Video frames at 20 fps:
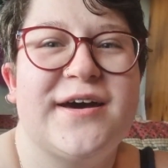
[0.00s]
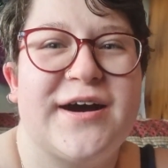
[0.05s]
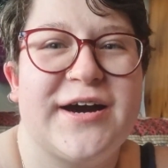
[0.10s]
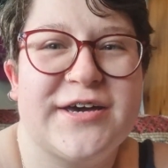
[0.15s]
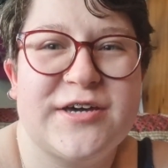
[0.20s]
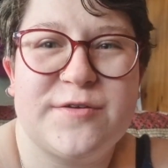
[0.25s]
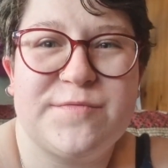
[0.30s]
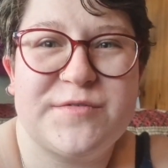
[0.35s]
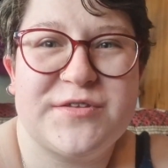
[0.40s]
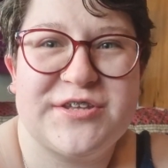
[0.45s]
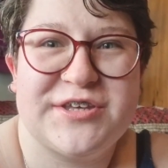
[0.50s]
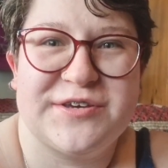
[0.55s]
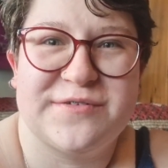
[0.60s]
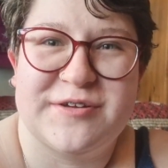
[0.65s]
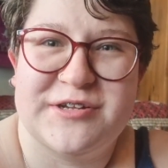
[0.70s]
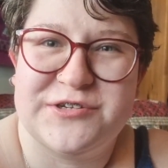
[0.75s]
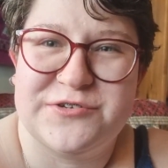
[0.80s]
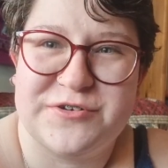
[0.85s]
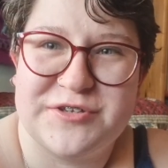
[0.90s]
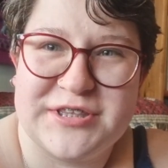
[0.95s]
I hope that
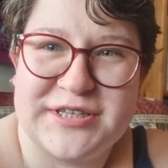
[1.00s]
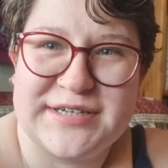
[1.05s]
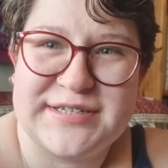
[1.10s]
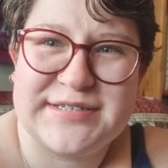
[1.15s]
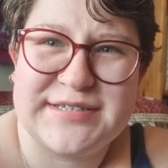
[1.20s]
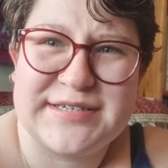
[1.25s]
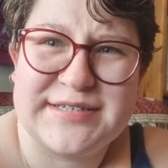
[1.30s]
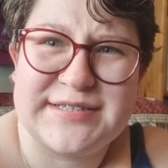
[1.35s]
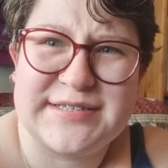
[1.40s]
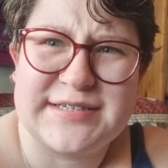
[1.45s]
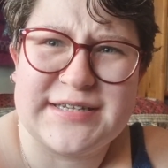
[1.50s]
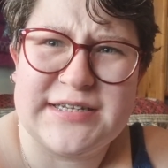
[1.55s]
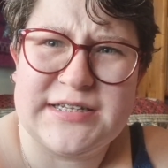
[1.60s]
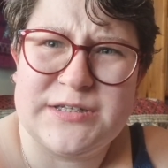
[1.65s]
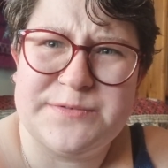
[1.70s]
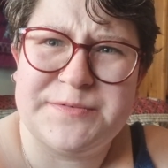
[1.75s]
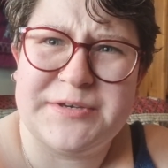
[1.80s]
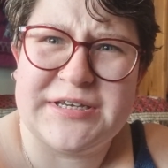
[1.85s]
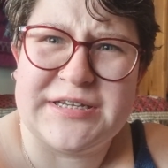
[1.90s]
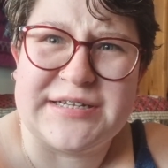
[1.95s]
you enjoyed this. It's a
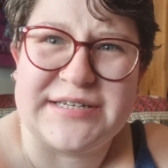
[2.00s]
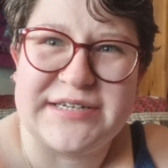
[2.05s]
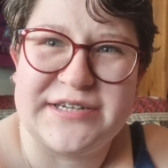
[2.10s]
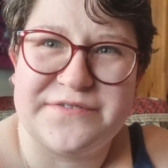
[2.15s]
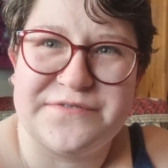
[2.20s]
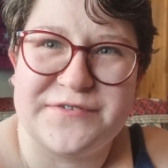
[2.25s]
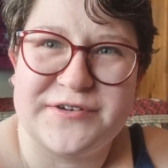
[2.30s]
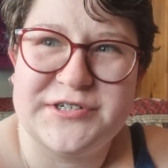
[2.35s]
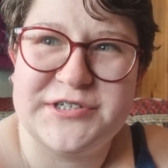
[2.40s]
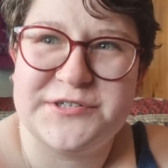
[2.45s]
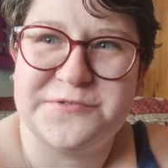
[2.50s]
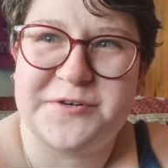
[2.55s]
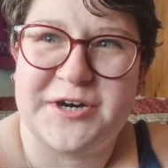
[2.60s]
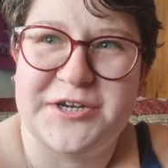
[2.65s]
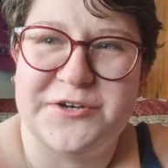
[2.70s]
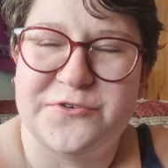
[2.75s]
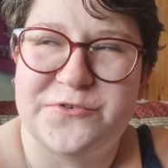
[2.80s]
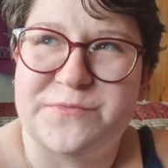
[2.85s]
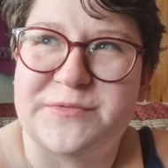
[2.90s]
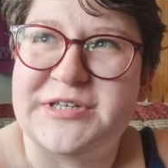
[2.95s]
little bit different to what
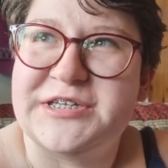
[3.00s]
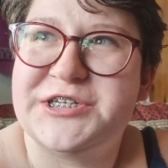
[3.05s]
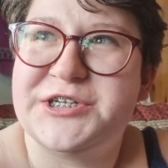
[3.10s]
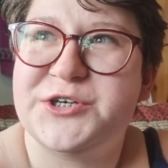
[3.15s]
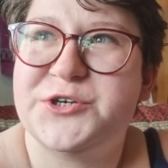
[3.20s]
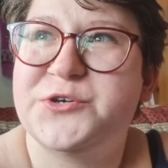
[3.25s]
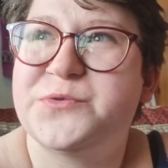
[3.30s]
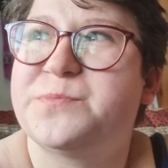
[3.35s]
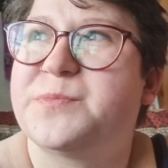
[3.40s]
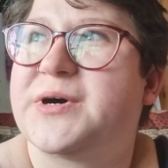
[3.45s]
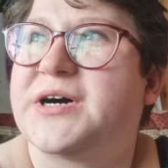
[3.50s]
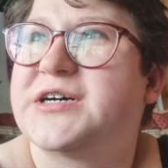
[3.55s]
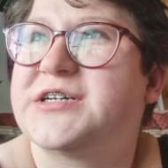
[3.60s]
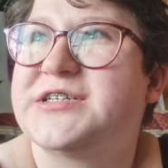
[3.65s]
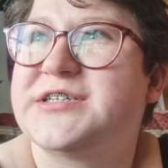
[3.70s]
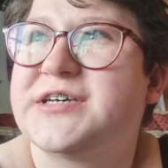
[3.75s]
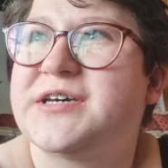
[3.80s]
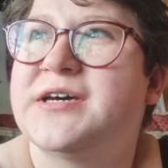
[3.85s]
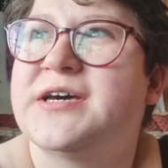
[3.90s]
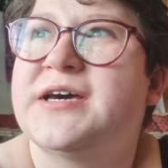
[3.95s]
I normally do,
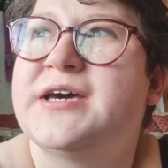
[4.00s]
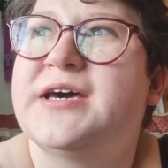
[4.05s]
but